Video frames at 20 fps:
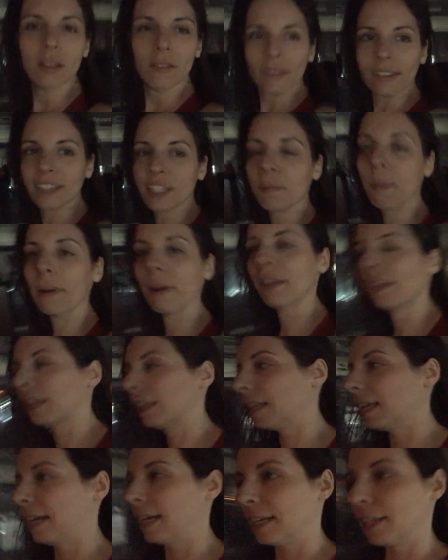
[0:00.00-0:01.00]
This is probably the
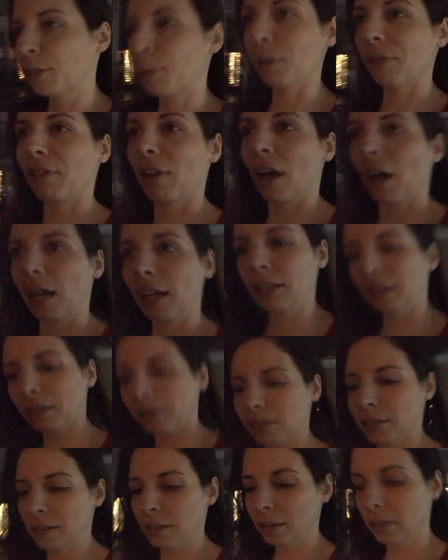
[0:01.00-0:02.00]
latest we've gone
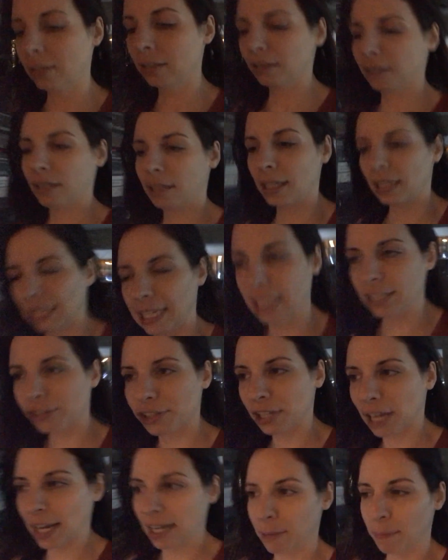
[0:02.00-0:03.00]

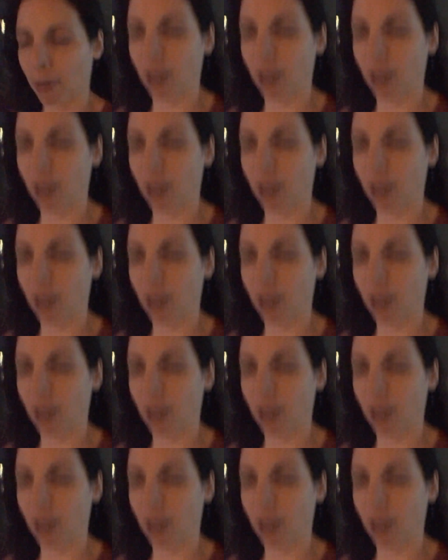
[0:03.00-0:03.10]
each night,